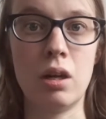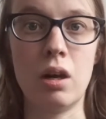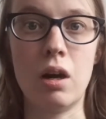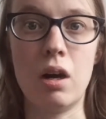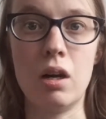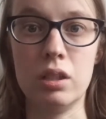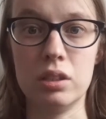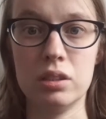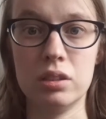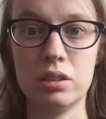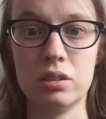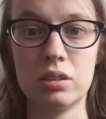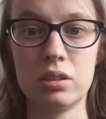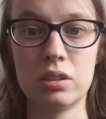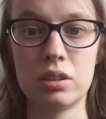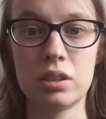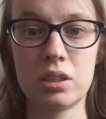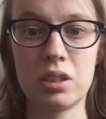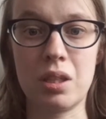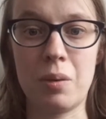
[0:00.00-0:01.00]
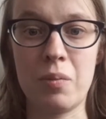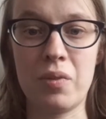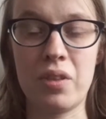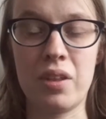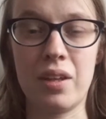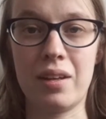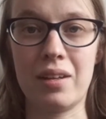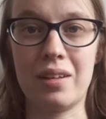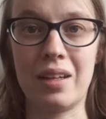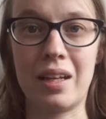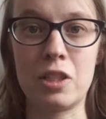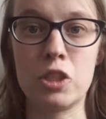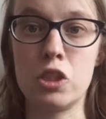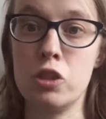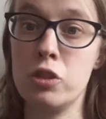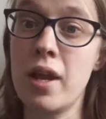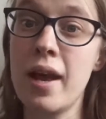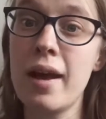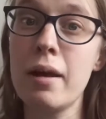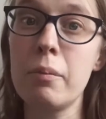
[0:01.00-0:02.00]
on something that
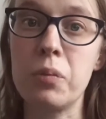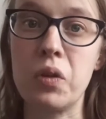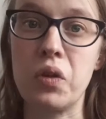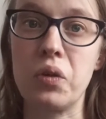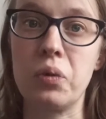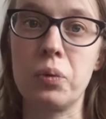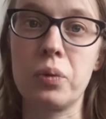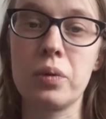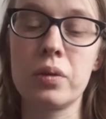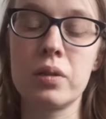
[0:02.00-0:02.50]
should help you.